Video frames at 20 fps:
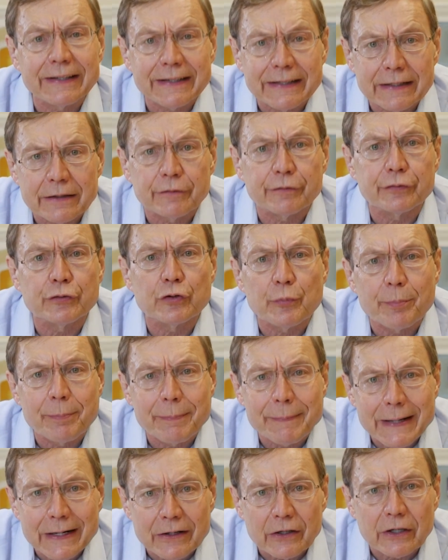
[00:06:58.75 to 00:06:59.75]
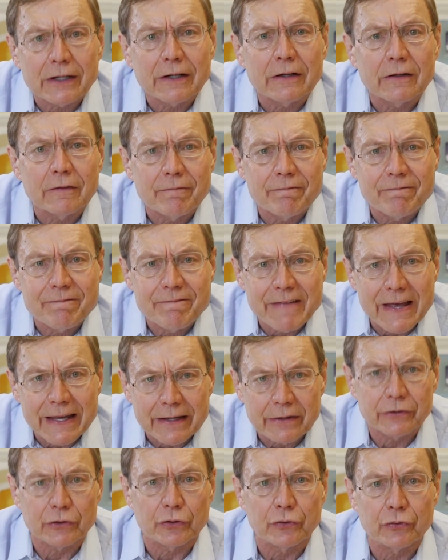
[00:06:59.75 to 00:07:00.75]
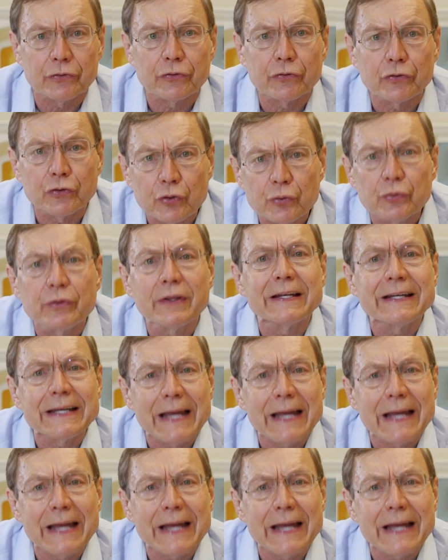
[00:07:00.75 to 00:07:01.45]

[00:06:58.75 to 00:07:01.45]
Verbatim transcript: to give numerical values to the